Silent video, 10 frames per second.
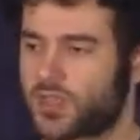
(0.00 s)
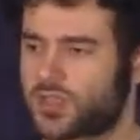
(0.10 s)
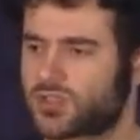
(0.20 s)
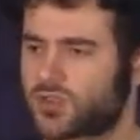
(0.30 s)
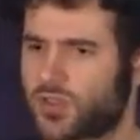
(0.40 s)

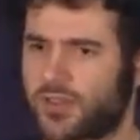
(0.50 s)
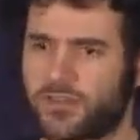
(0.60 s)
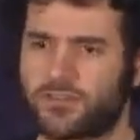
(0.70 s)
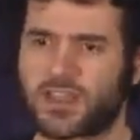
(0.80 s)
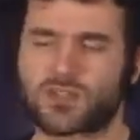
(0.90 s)
So
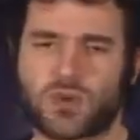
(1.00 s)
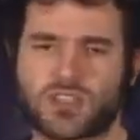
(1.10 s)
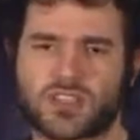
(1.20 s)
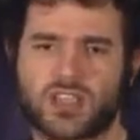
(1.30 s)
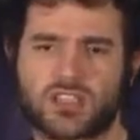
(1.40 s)
if that's what a
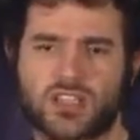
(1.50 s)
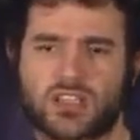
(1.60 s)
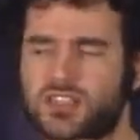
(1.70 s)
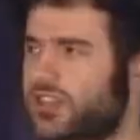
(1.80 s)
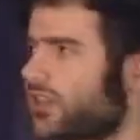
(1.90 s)
sidechain
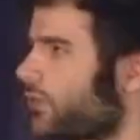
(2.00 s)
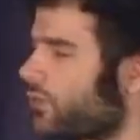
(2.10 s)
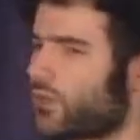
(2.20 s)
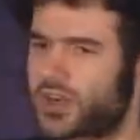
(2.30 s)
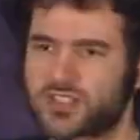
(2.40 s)
is, then, then
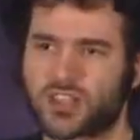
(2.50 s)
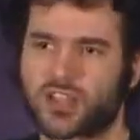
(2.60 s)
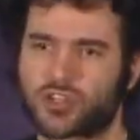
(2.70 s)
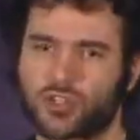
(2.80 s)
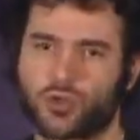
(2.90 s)
what is a
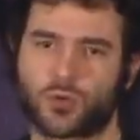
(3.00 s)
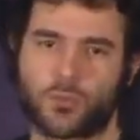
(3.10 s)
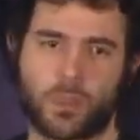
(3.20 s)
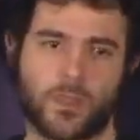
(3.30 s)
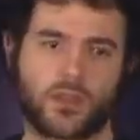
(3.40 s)
layer two,
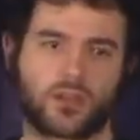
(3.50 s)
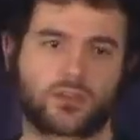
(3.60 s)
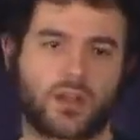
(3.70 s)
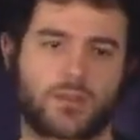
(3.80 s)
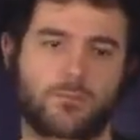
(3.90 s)

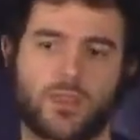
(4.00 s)
right?